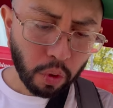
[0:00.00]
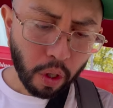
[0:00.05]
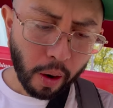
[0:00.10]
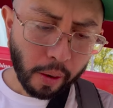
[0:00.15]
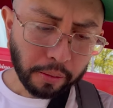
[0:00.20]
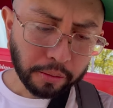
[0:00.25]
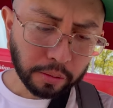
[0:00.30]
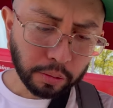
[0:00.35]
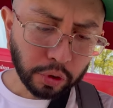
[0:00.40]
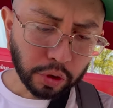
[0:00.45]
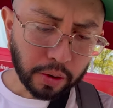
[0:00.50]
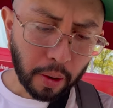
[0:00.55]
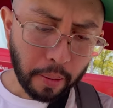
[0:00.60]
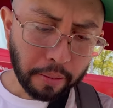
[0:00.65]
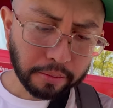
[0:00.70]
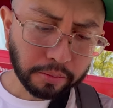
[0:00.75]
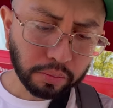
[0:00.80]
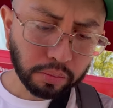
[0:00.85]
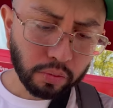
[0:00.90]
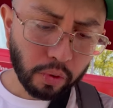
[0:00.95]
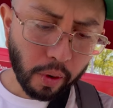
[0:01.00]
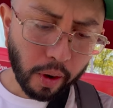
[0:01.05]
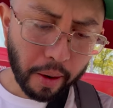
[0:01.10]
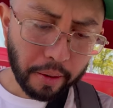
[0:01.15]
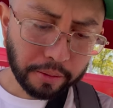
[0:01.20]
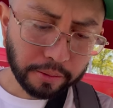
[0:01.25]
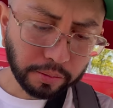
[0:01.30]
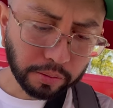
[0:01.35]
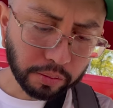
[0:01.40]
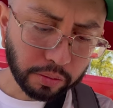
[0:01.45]
Not spicy
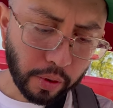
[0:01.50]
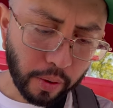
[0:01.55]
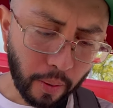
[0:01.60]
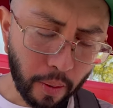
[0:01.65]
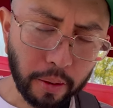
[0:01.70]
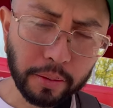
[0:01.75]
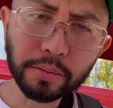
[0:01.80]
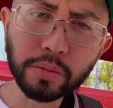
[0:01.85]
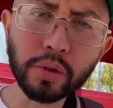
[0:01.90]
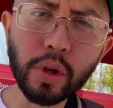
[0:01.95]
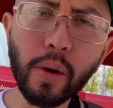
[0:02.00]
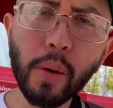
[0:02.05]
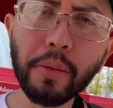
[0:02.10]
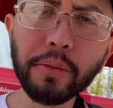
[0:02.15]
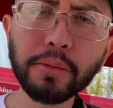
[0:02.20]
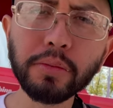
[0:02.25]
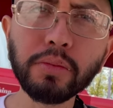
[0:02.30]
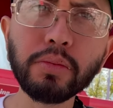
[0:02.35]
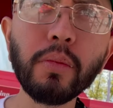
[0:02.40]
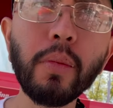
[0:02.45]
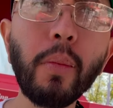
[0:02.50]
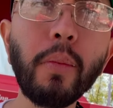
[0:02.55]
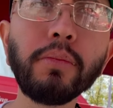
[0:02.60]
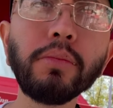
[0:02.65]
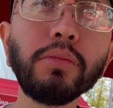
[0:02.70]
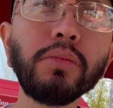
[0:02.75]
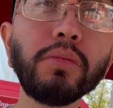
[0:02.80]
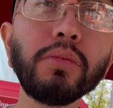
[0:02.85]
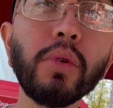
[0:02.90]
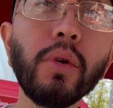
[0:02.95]
to you? No?
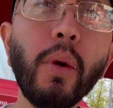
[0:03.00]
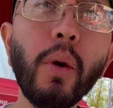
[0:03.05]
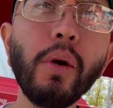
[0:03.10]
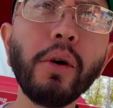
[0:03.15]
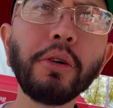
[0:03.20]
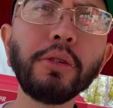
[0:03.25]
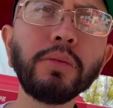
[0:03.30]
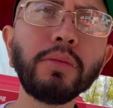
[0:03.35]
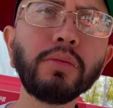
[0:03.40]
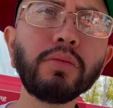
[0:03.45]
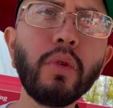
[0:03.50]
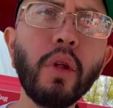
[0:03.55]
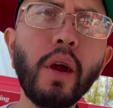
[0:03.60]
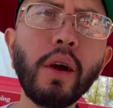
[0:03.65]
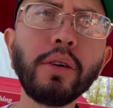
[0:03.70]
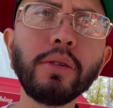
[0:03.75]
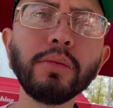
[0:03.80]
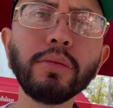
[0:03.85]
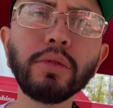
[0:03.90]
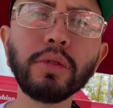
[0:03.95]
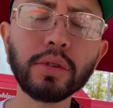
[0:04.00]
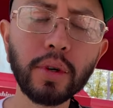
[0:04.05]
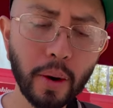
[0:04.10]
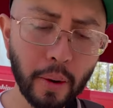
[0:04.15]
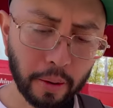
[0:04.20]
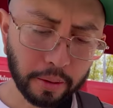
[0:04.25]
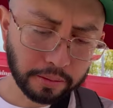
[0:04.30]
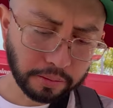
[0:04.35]
They're spicy. I don't